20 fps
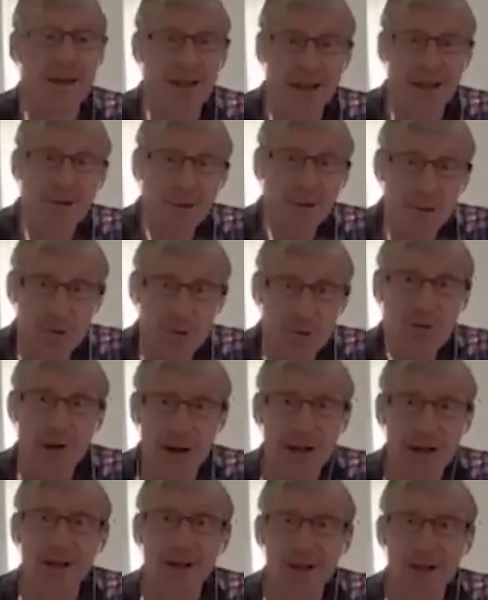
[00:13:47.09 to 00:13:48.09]
And it was great.
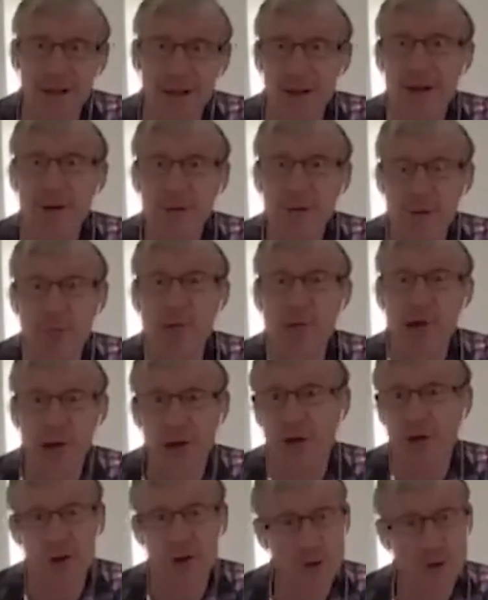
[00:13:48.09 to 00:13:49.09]
It was brilliant.
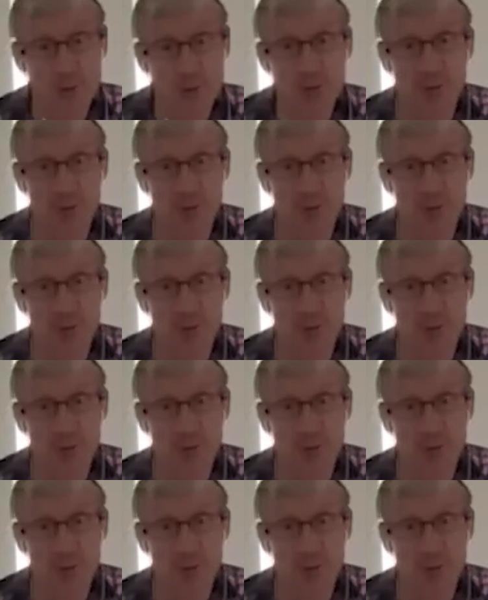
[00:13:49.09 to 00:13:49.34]
I saw some